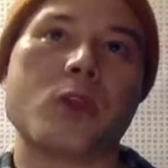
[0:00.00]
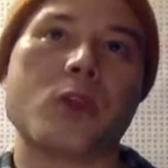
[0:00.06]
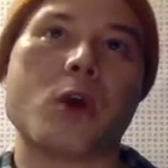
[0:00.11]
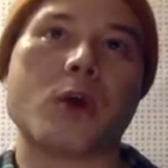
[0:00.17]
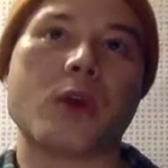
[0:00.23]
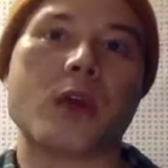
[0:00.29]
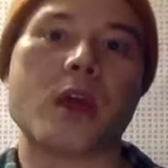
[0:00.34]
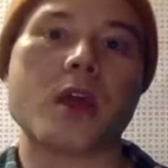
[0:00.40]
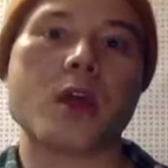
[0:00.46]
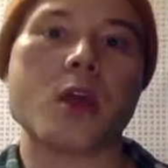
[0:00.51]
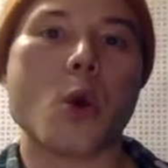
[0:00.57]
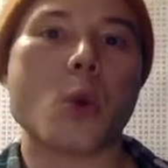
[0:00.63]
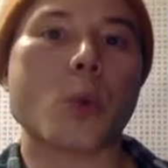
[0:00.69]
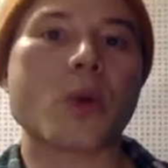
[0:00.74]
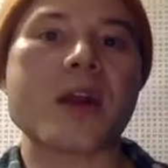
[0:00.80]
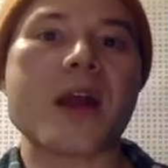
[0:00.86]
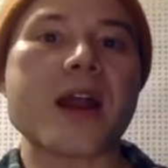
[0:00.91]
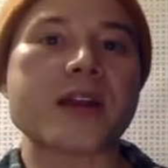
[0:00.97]
Okay,
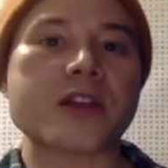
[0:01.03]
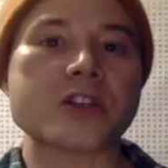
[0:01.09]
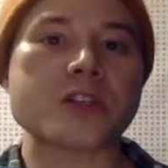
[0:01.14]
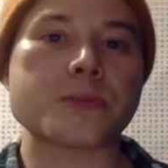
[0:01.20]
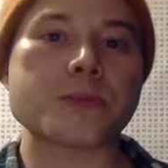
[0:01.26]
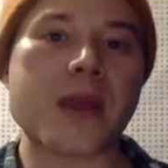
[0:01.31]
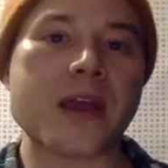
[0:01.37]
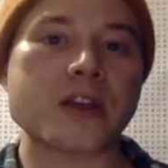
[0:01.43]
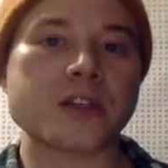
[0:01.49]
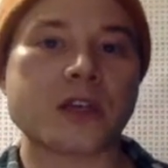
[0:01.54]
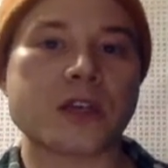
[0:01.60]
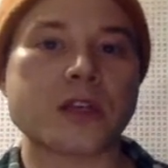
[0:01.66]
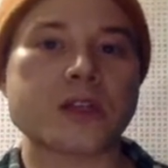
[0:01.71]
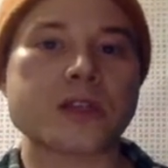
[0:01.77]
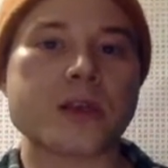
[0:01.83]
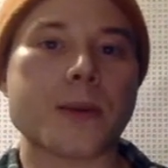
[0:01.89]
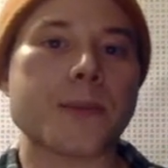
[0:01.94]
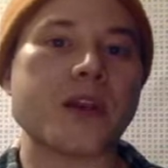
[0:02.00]
we're not expecting
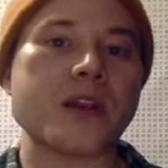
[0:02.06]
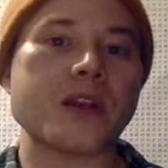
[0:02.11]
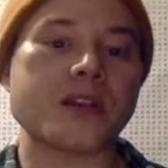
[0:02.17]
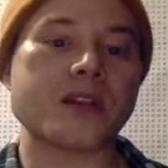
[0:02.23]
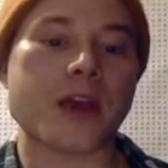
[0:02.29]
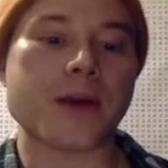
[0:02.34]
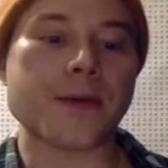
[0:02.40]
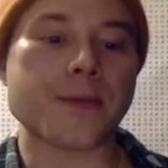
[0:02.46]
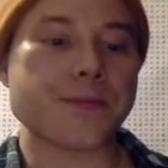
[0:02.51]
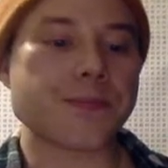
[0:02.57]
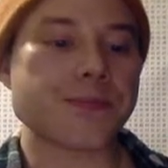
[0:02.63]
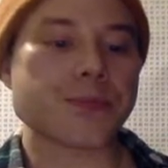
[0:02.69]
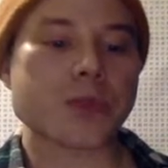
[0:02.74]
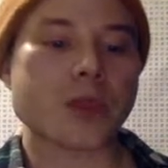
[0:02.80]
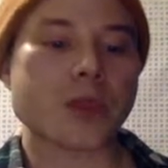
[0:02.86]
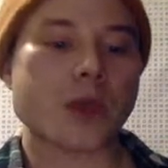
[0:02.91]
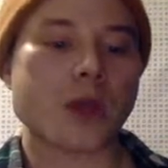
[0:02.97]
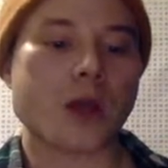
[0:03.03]
somebody to get
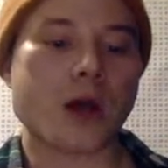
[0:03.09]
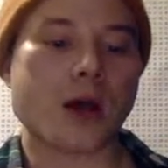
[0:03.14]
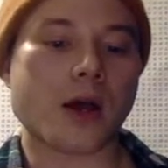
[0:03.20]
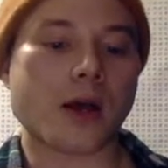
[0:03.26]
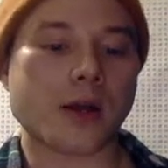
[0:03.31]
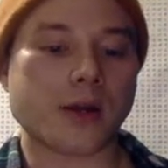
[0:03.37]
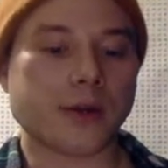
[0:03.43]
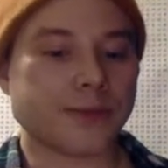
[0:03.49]
uh,